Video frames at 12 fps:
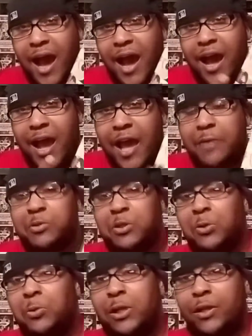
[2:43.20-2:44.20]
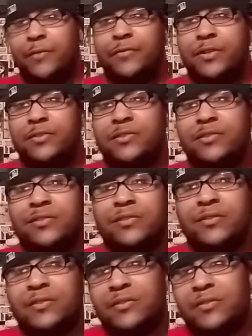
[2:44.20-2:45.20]
I absolutely love this.
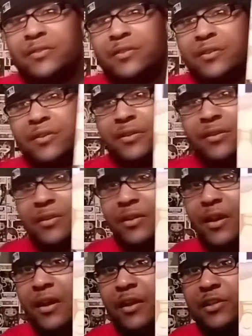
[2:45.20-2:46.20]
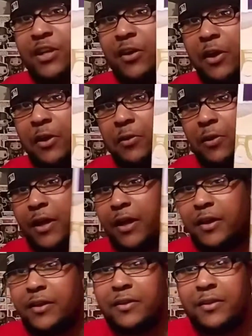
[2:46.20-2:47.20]
I'll let y'all get a good
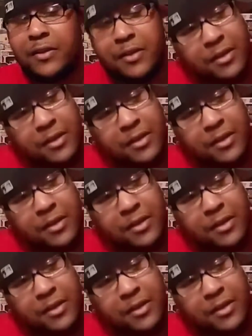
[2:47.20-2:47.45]
lag at